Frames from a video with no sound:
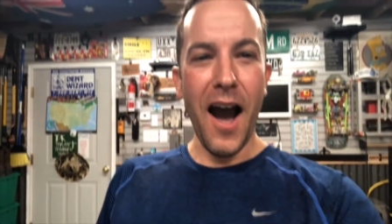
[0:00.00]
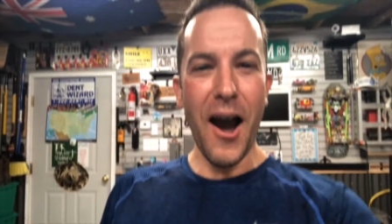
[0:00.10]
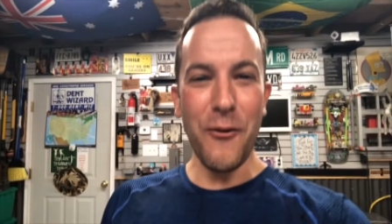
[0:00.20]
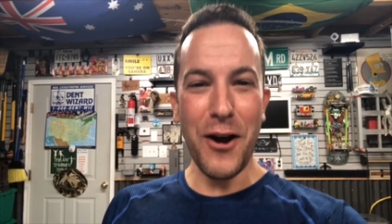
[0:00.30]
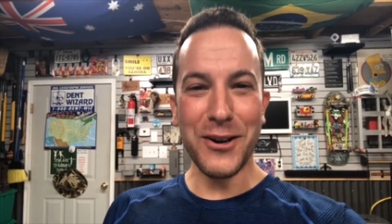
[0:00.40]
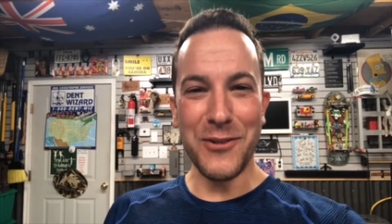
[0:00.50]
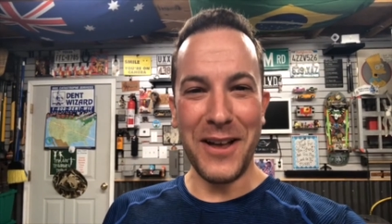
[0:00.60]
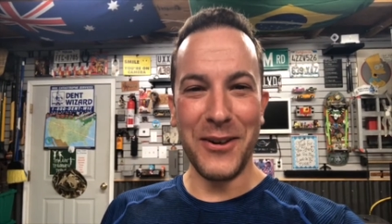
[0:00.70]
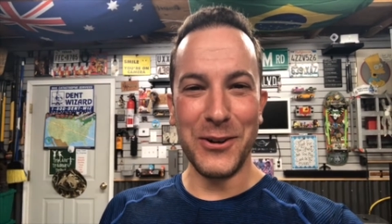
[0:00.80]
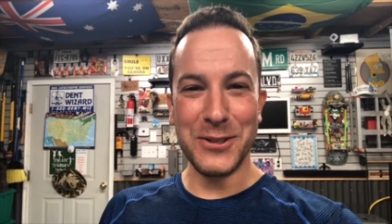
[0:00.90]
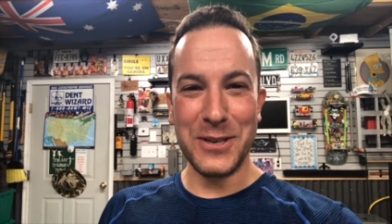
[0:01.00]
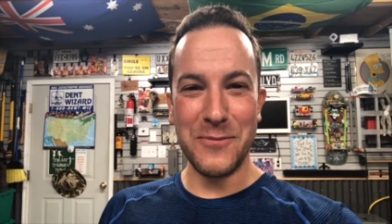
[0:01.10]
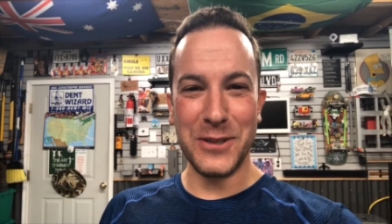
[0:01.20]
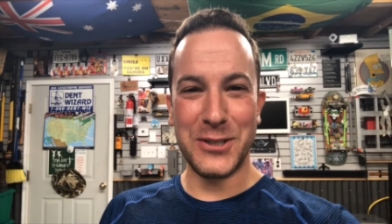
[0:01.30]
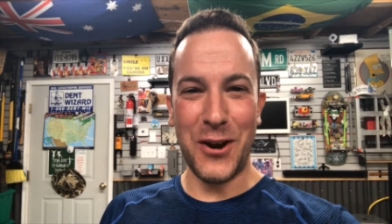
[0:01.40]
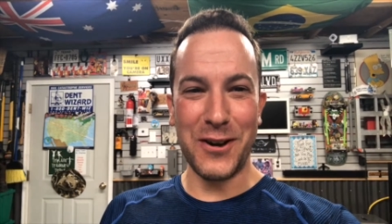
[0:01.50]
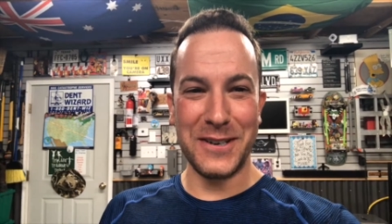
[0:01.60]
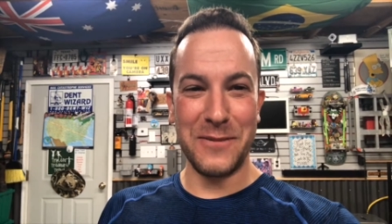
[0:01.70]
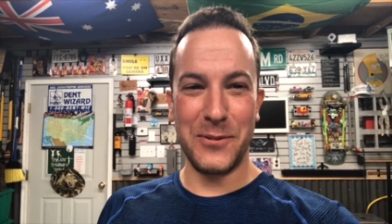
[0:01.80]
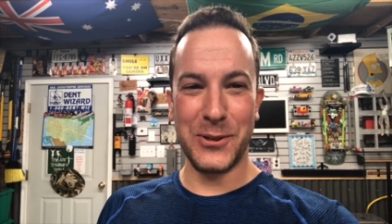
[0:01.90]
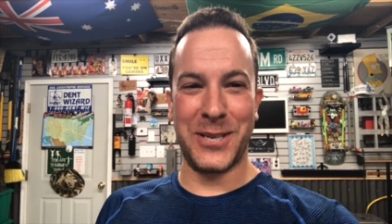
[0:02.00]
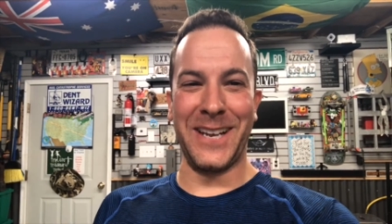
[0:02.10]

I walked around the whole gym with chalk nipples.